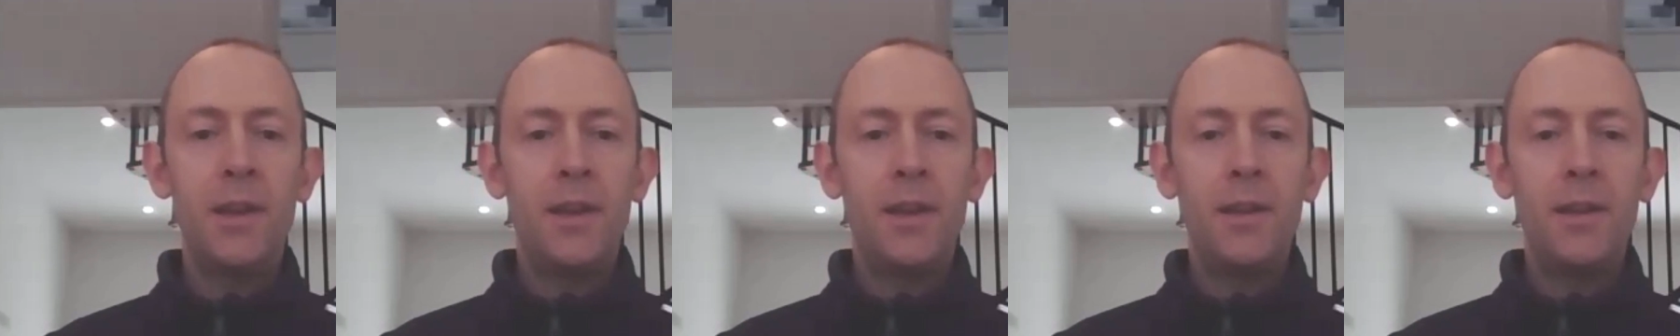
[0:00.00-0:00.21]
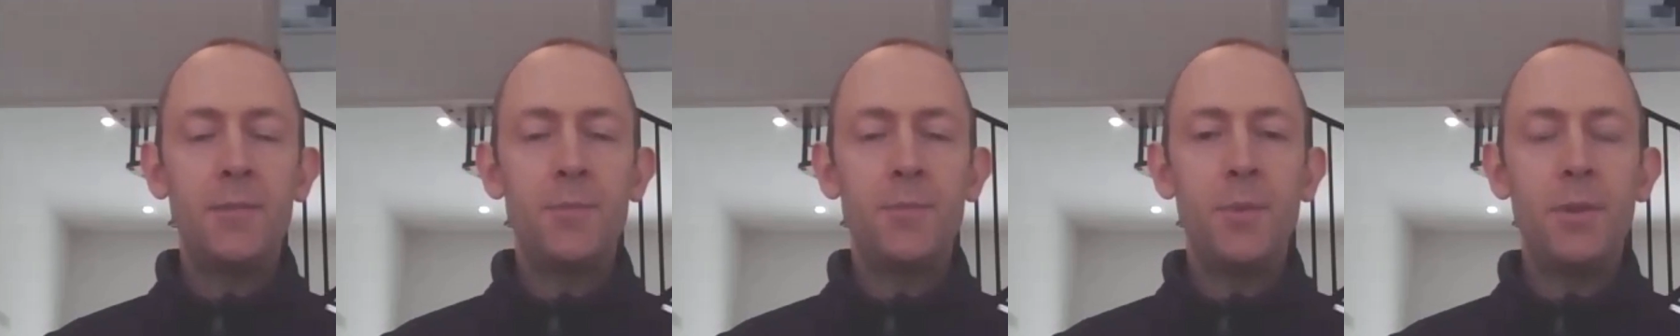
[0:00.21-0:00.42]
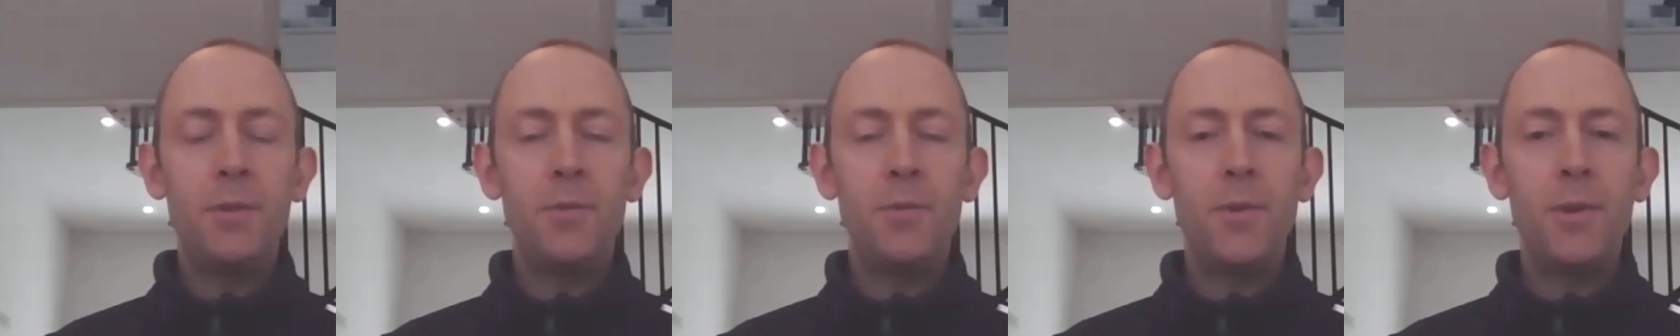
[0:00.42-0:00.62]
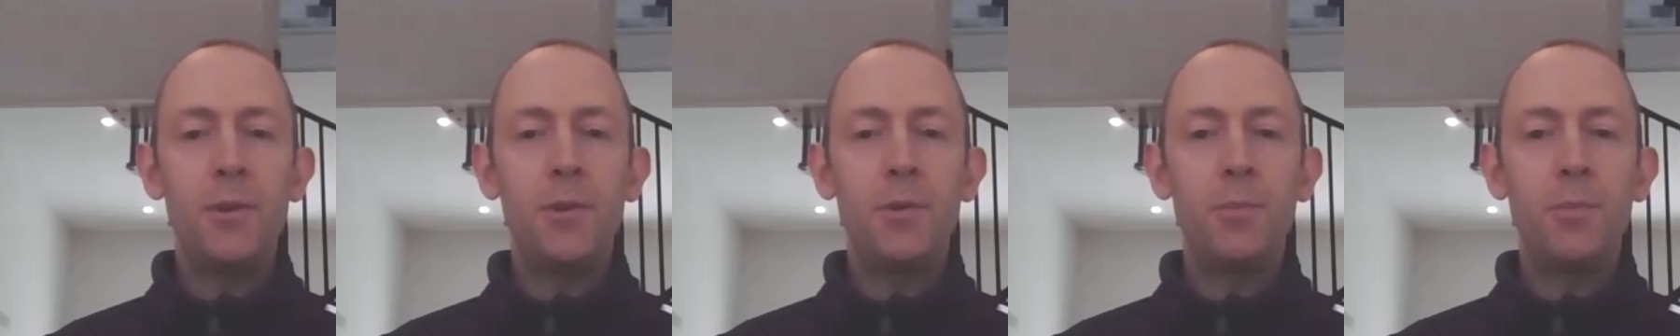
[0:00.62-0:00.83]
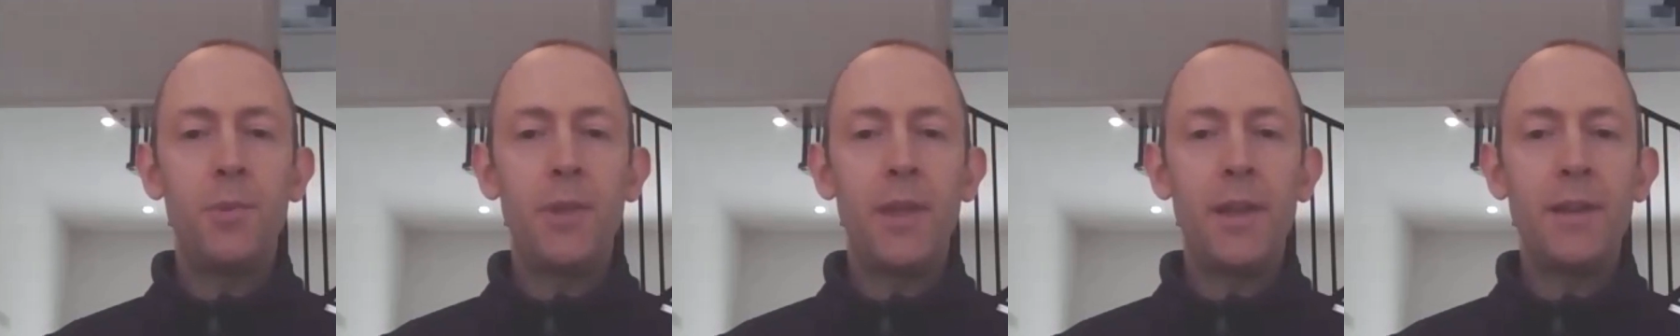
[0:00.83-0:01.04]
it's been a real
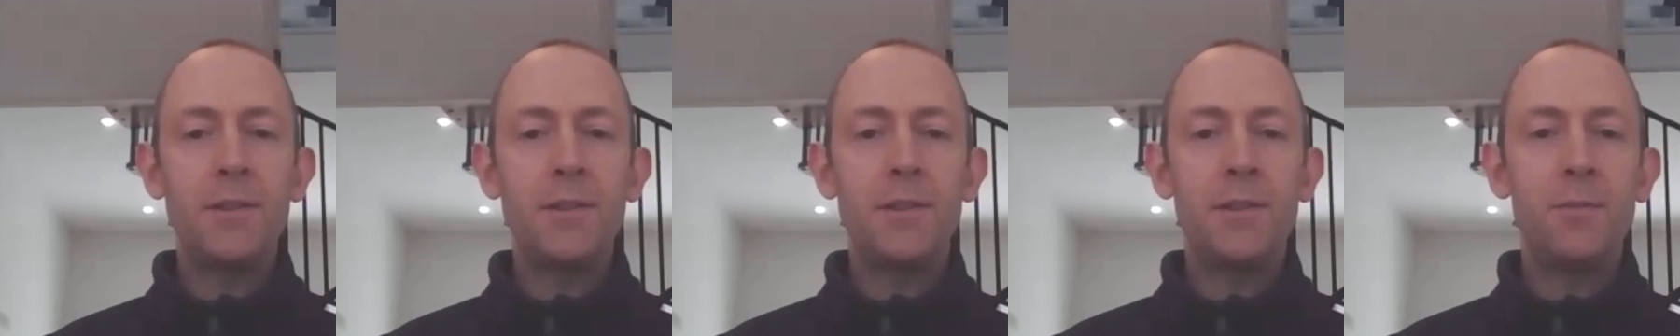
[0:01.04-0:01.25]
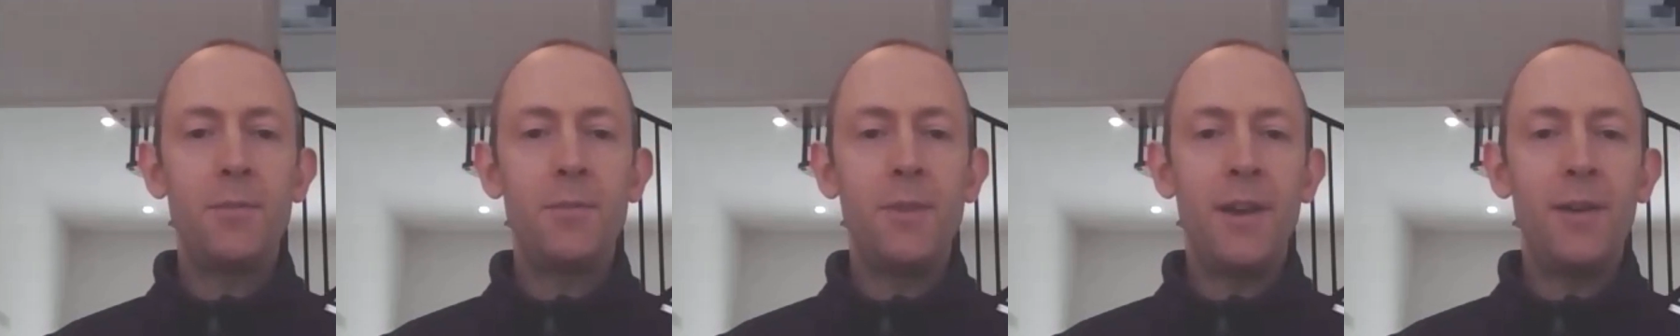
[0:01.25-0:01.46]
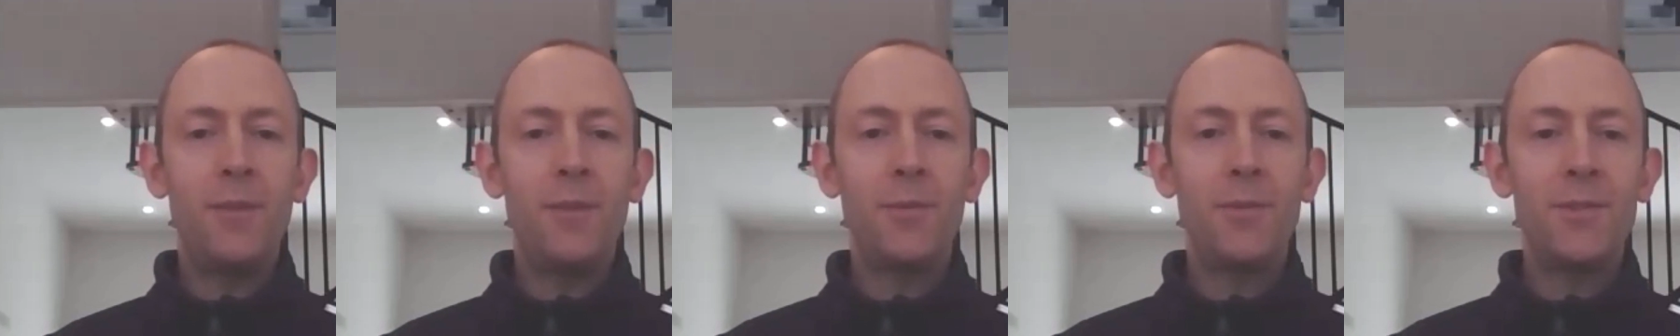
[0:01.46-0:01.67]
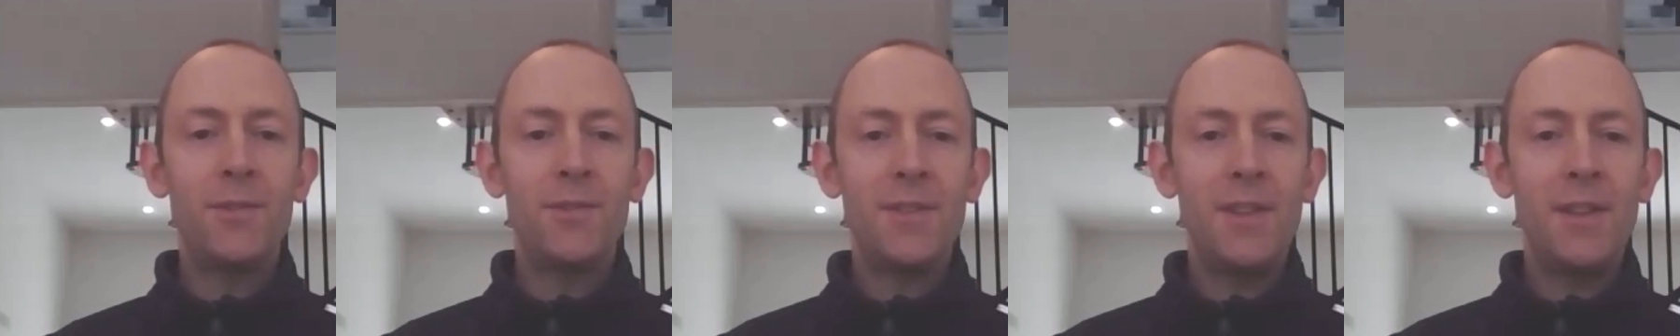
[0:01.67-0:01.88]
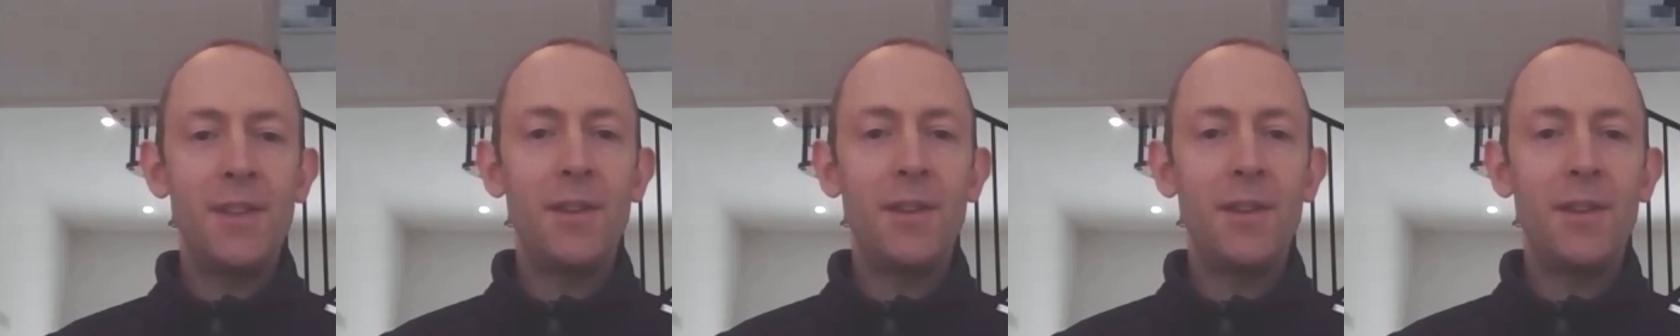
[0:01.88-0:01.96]
pleasure to be able to see